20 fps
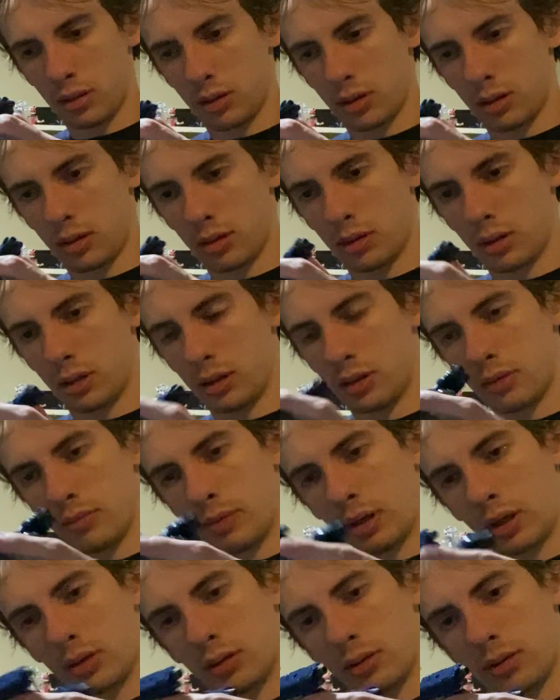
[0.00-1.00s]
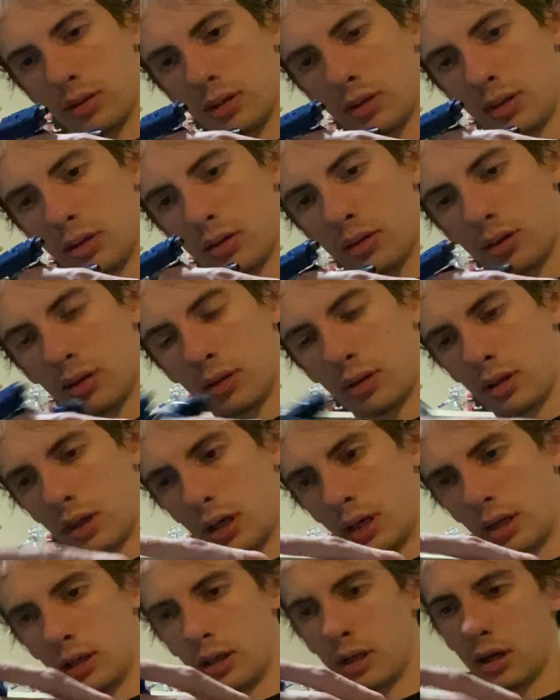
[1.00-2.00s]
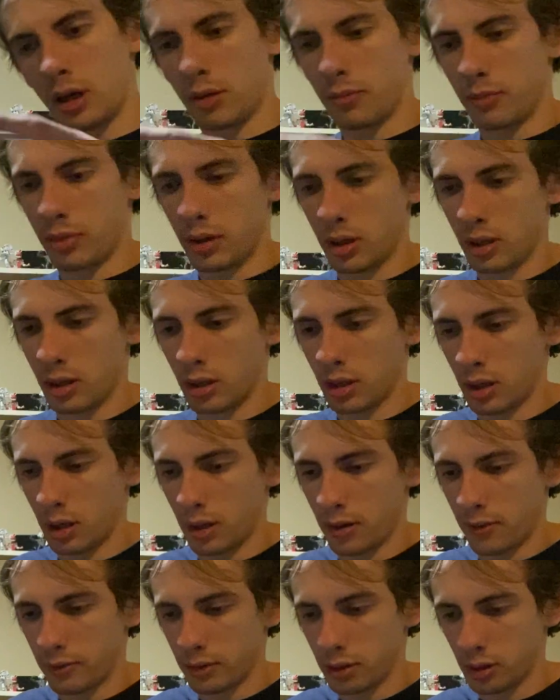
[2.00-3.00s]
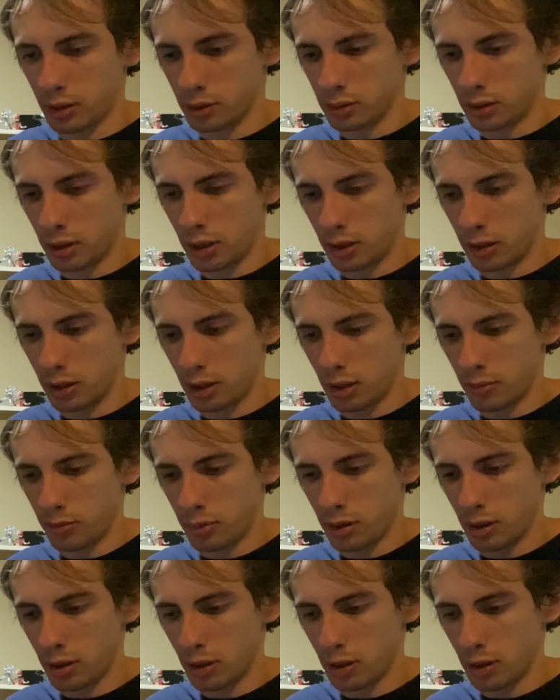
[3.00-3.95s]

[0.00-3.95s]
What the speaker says: I need to make sure that they're all lined up. Everything's lined up.